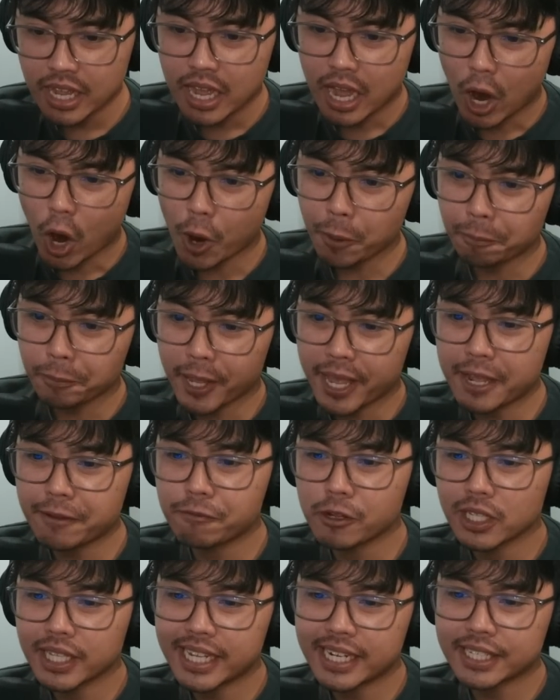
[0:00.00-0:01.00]
On play, if
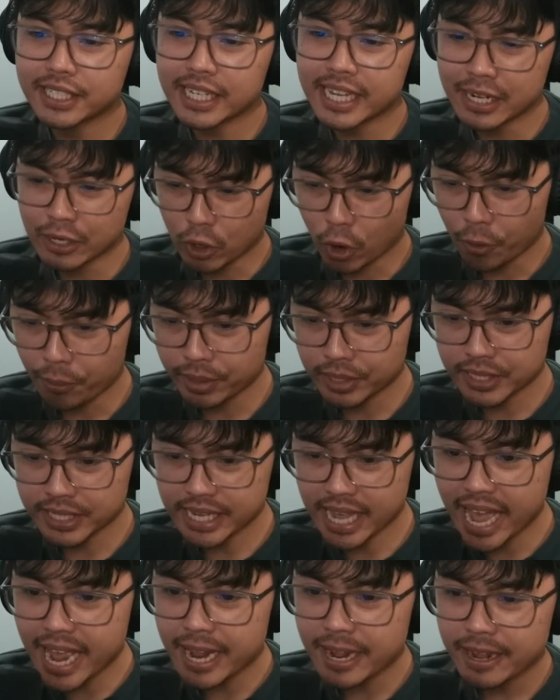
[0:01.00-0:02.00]
your leader is King Goma
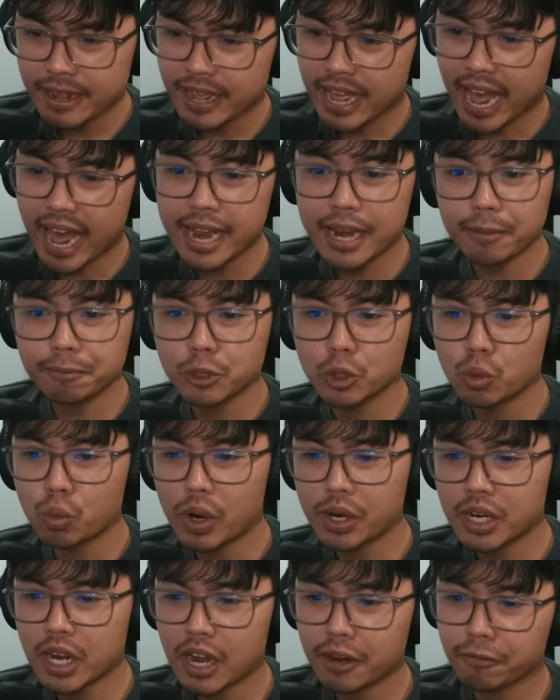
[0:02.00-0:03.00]
DA, add up to
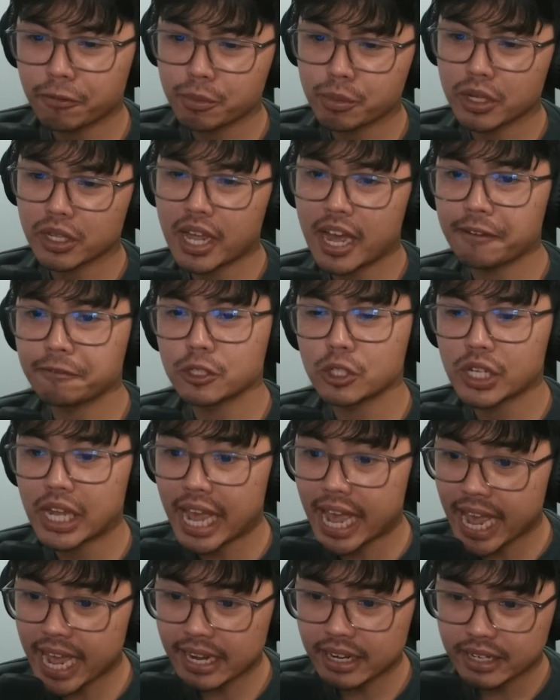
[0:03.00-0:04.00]
1 card from your life to your
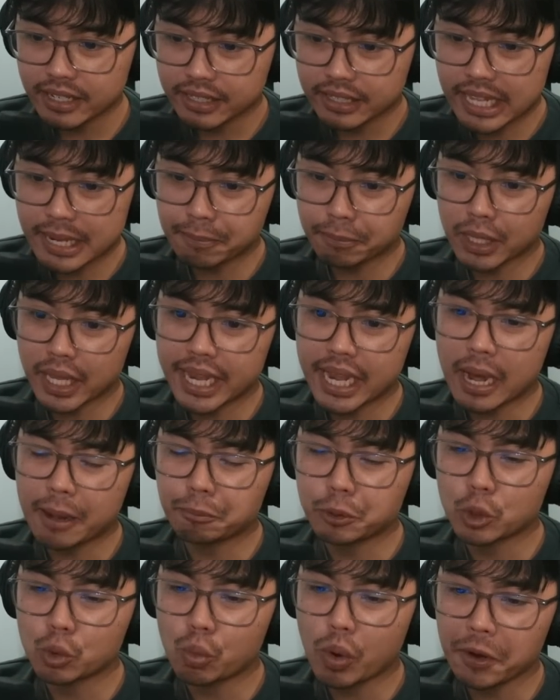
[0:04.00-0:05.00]
hand. Then play up
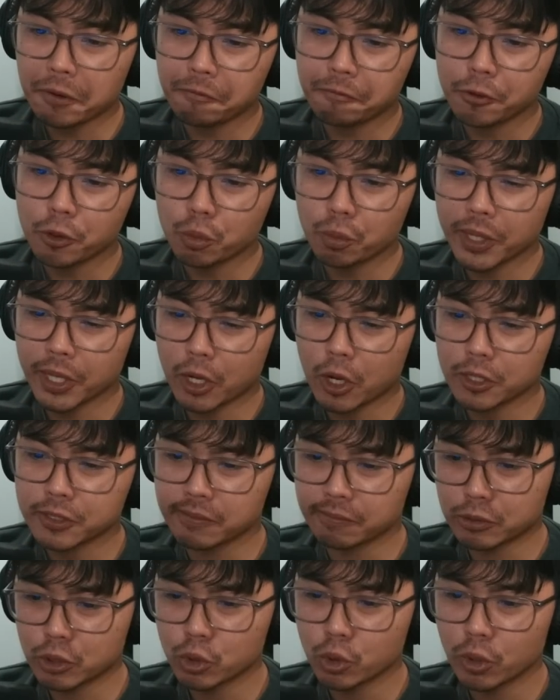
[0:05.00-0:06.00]
to 1 field with a cost
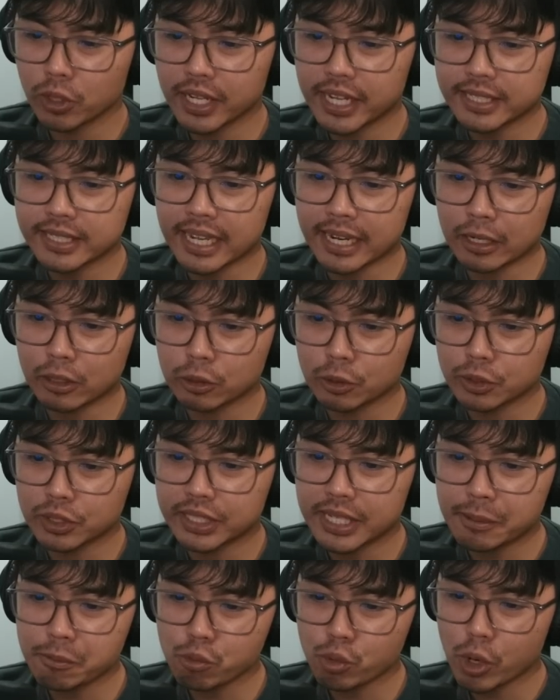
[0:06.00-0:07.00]
of 2 or less that includes
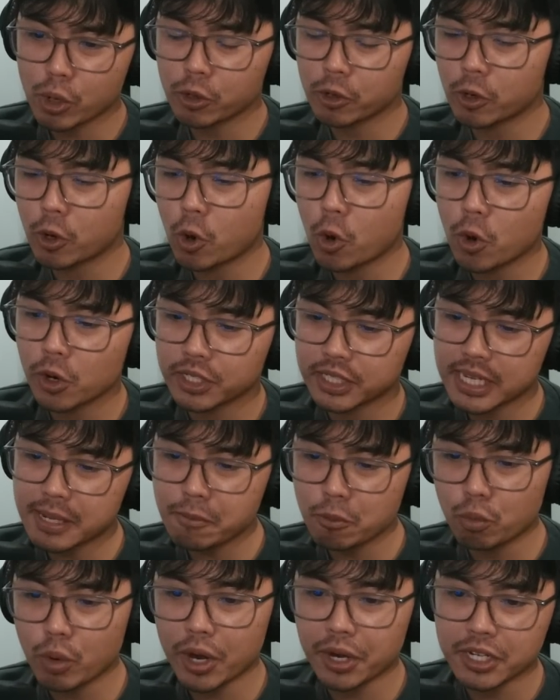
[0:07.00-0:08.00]
Demon World or
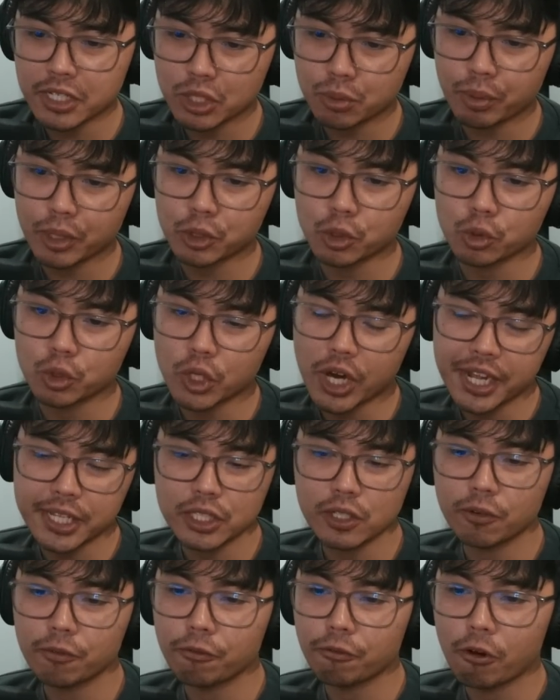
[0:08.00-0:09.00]
Demon World in special traits
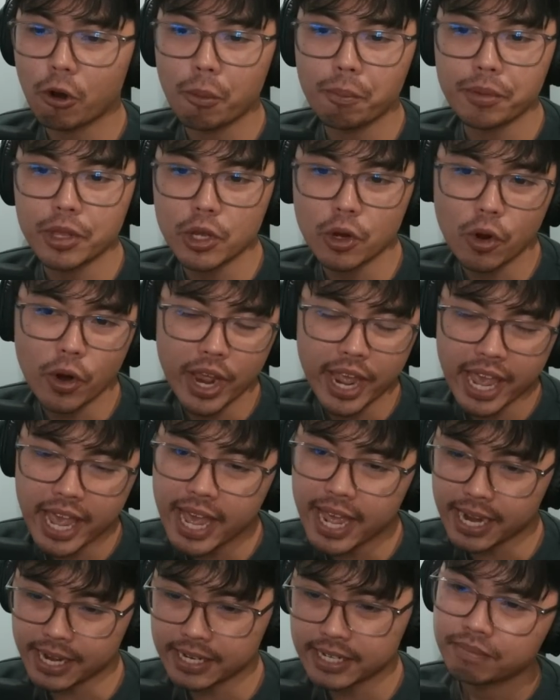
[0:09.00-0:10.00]
from your
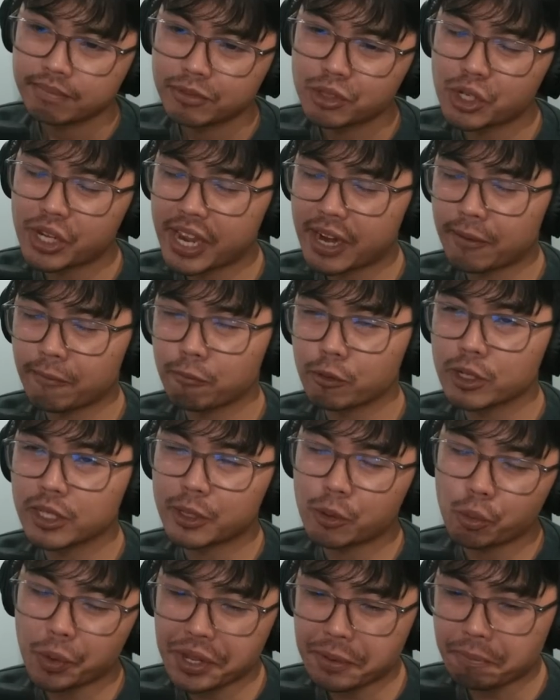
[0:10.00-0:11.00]
hand. So you get a really
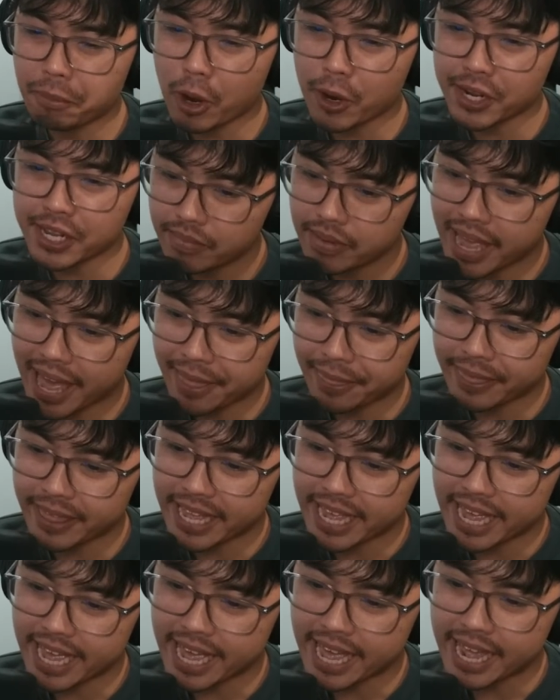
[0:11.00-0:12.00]
weak body and
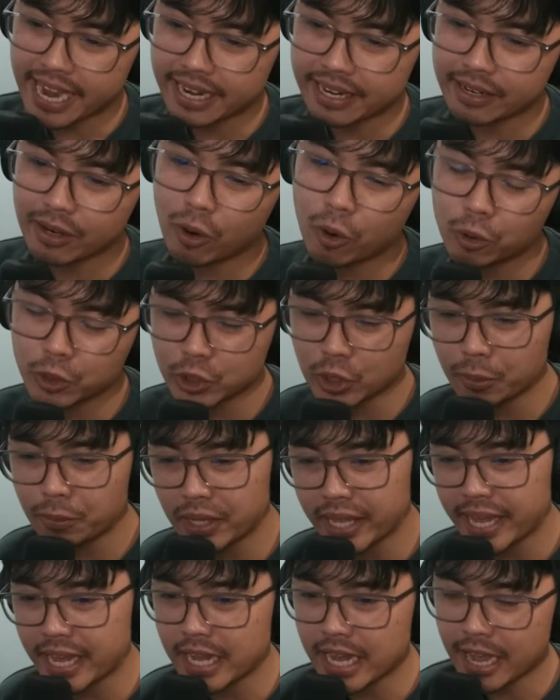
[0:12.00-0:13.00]
then also
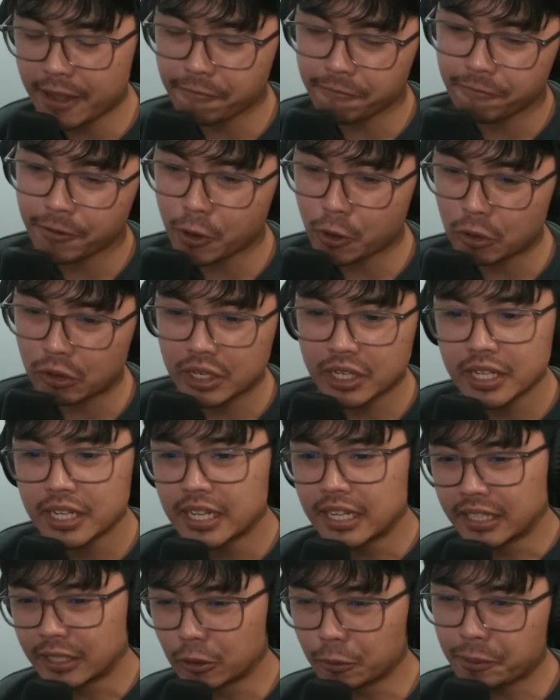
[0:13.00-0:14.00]
playing a field.
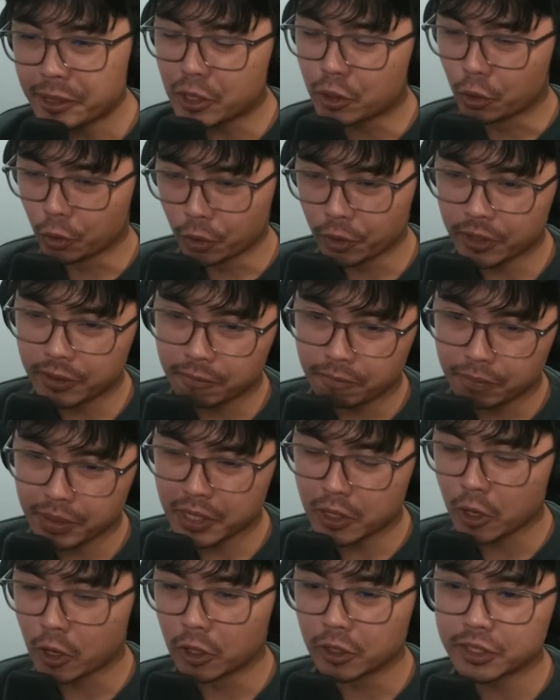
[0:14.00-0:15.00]
It'll be good
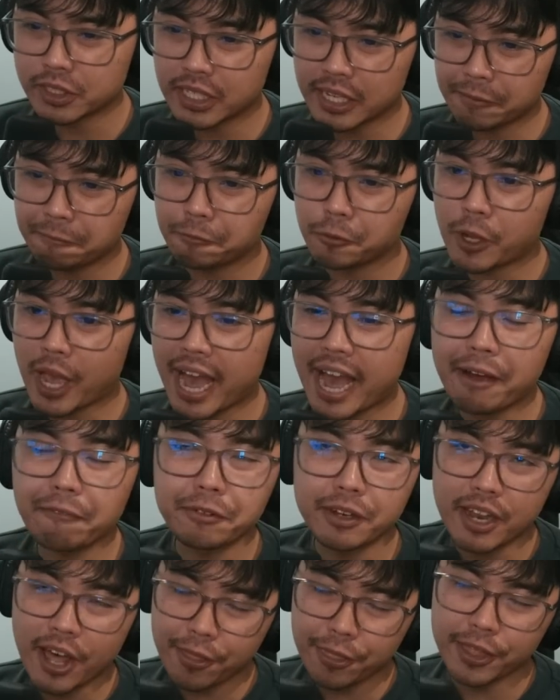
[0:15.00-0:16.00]
because if you have
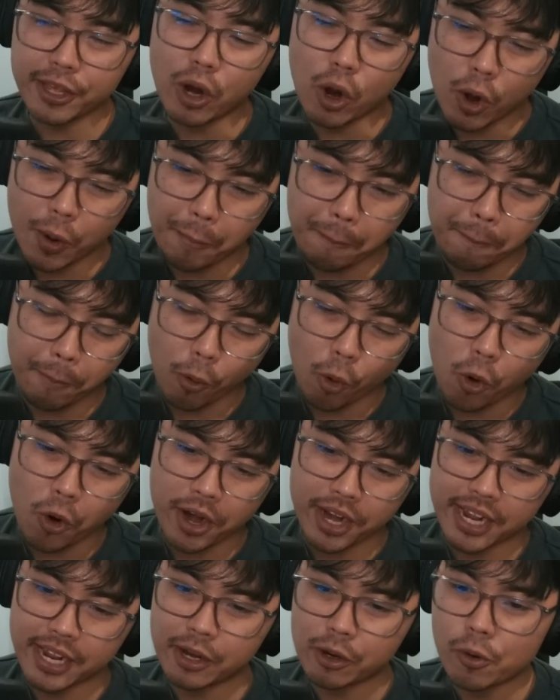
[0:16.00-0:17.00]
nothing on
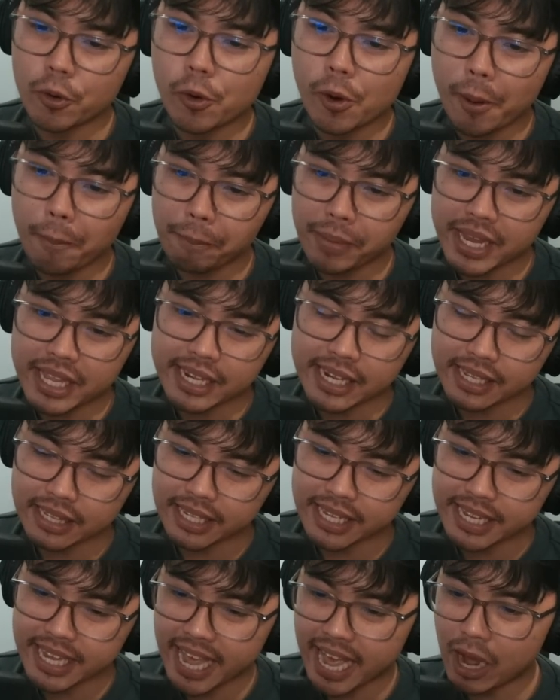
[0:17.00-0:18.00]
board, it will
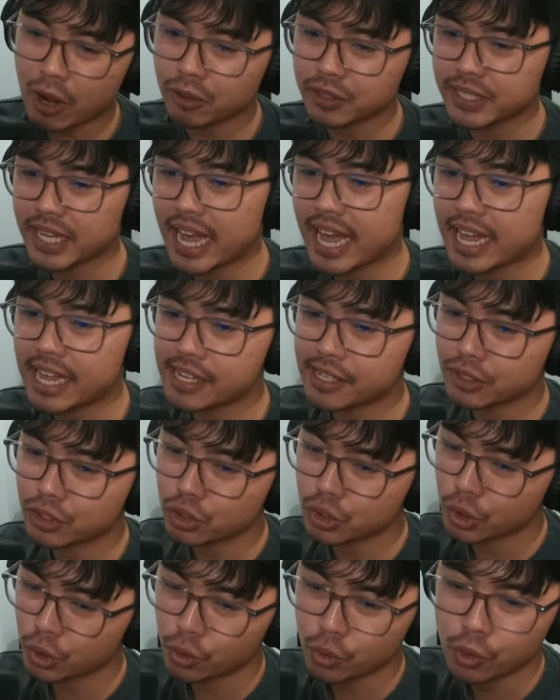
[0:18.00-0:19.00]
immediately count as
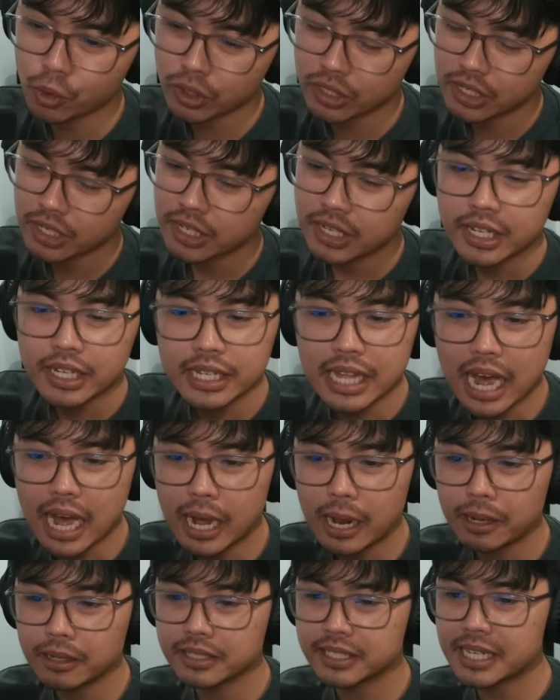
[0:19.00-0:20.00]
2
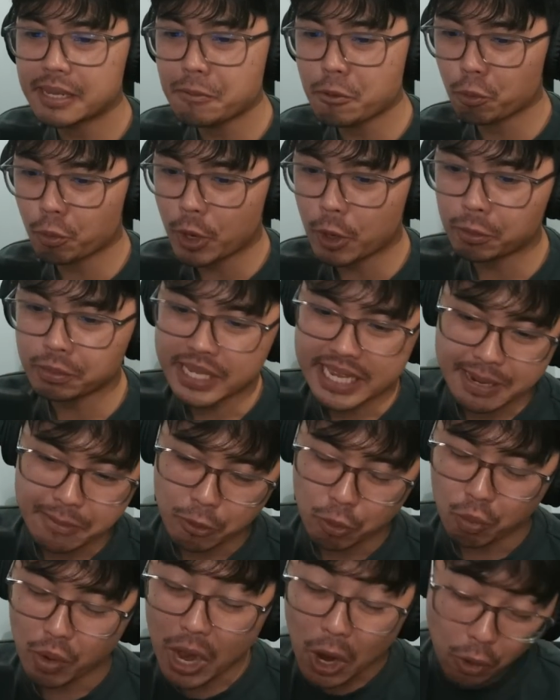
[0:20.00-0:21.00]
Demon Realm,
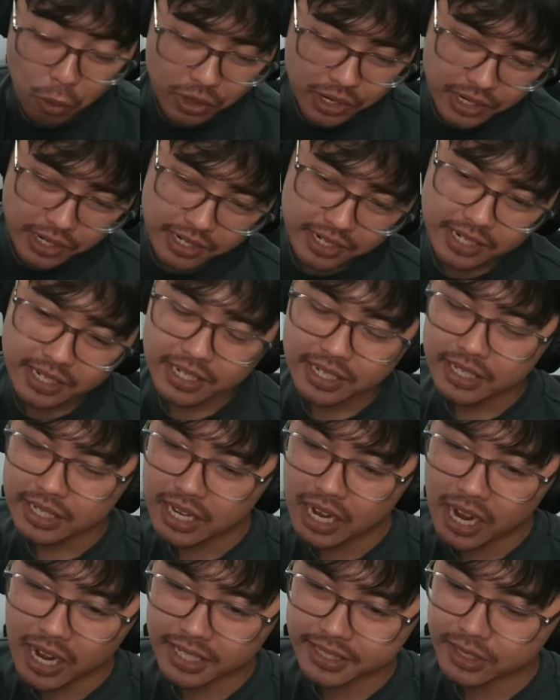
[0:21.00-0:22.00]
Demon World
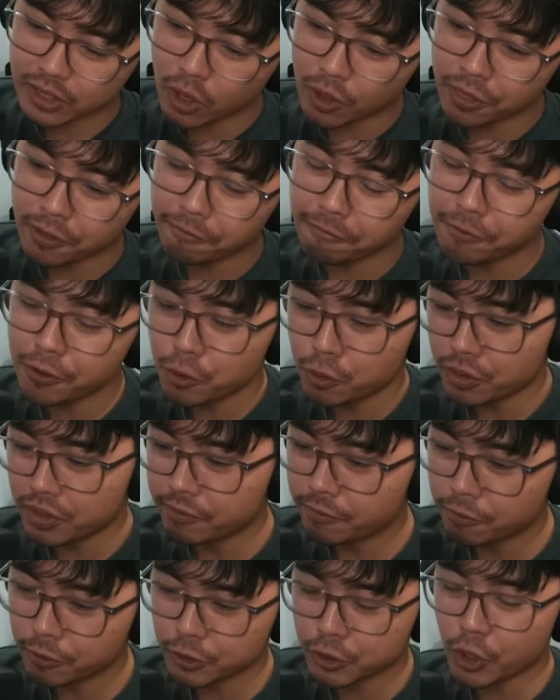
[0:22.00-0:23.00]
cards on the field
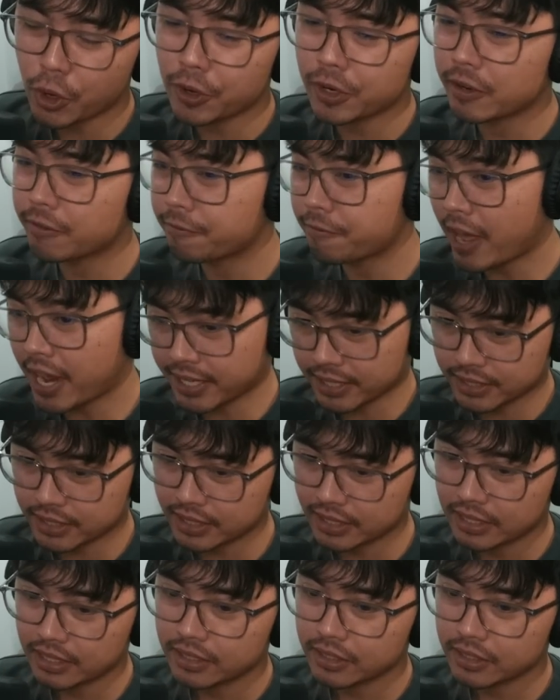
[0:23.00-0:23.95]
for certain effects.